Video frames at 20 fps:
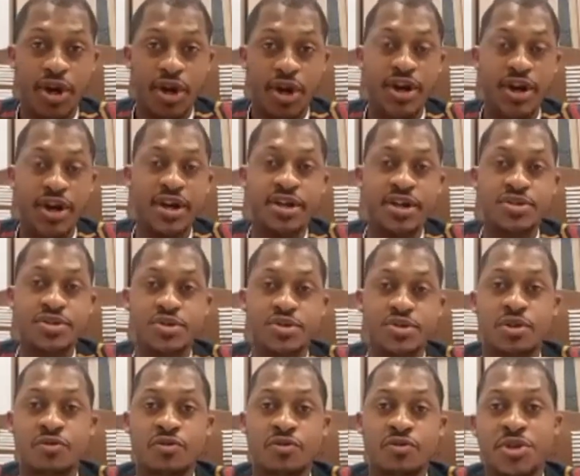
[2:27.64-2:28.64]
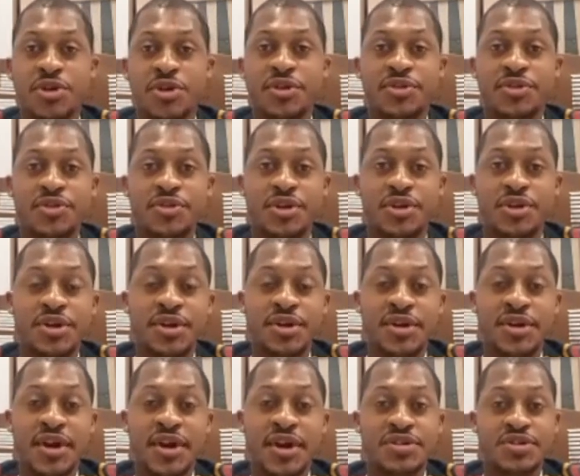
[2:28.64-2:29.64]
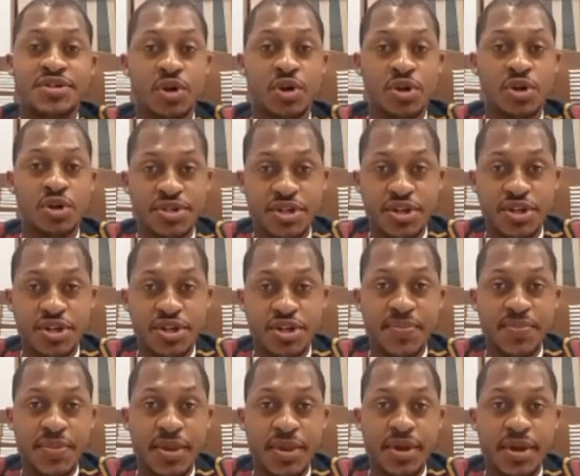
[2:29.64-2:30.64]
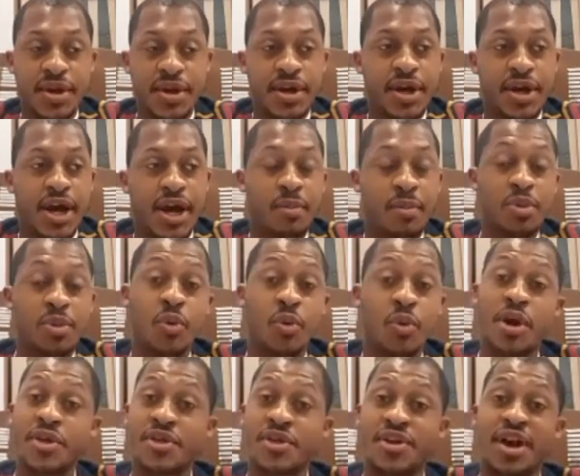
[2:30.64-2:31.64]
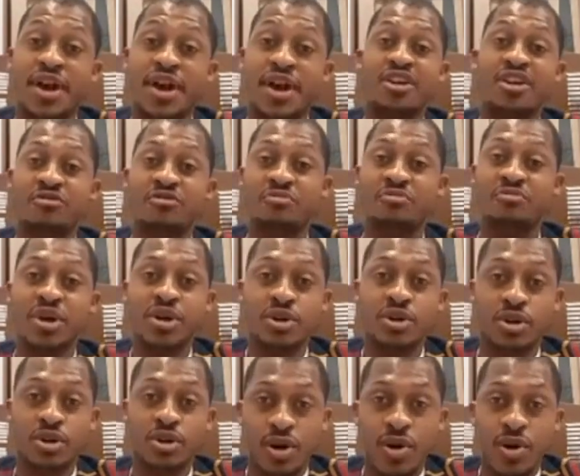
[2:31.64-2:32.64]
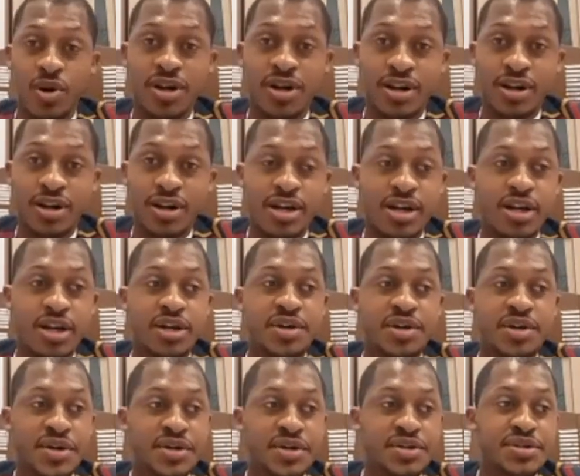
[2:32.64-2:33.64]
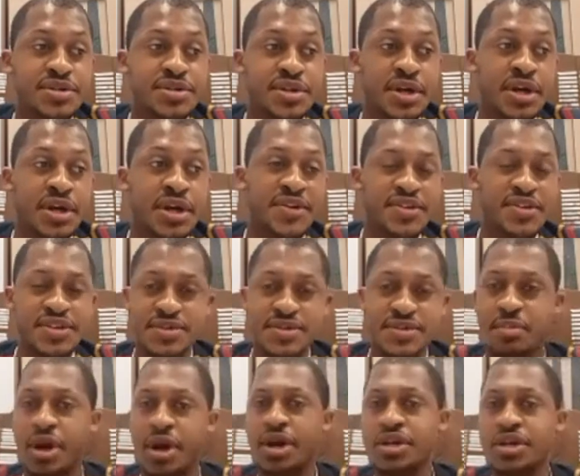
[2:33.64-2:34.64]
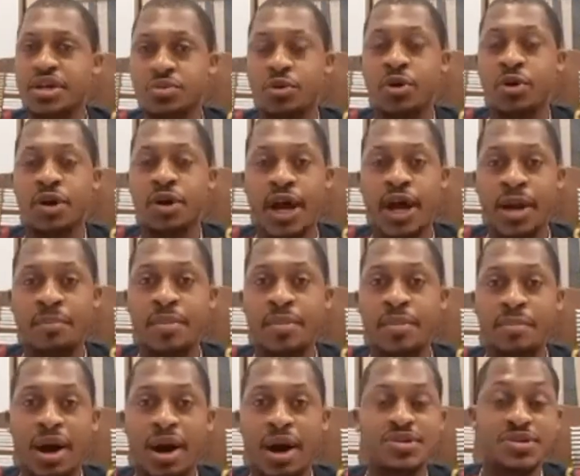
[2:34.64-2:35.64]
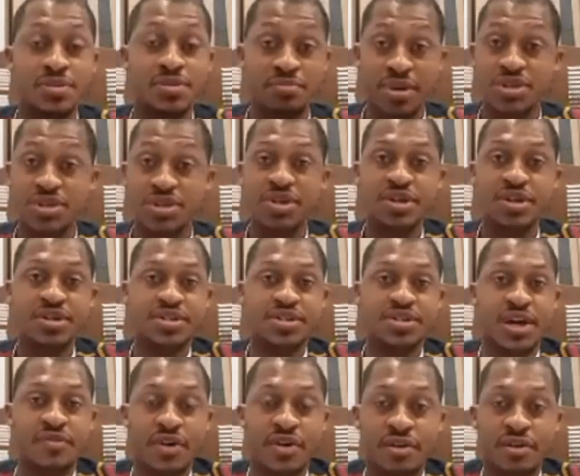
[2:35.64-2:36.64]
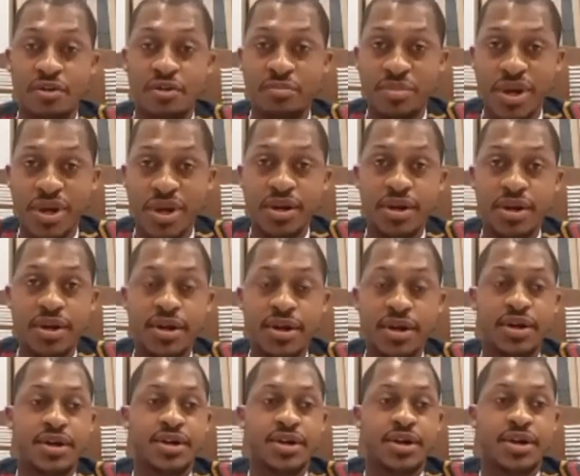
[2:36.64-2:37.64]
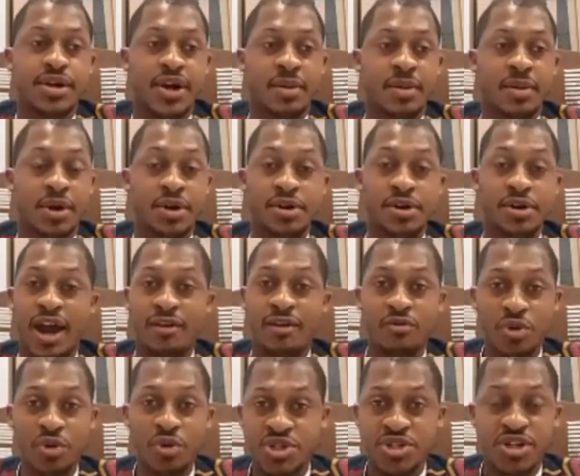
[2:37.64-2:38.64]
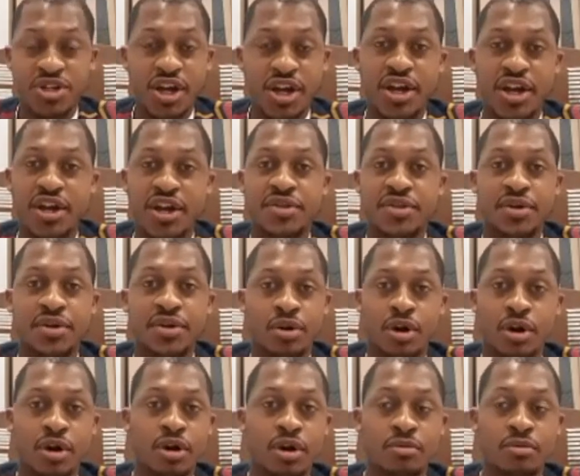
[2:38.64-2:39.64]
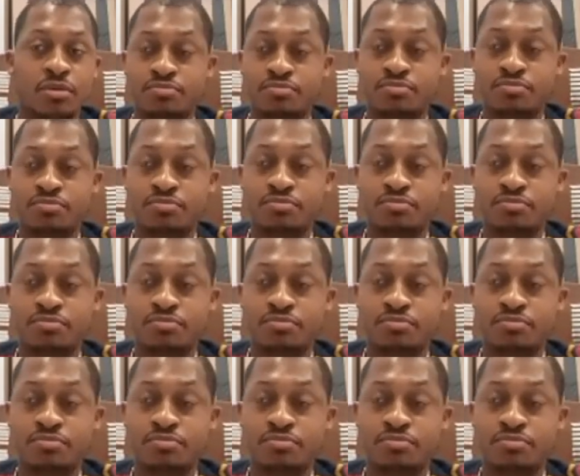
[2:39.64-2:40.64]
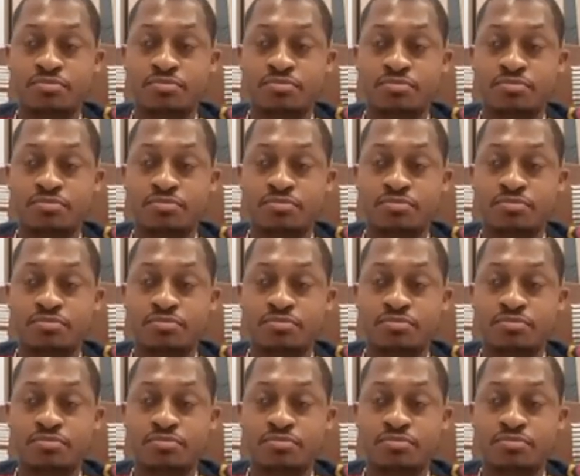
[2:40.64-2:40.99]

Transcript: As you're aware, I serve within the SRC. The way that I've been currently is in a space where I am amongst the busiest I've ever been. On an average day, there are 11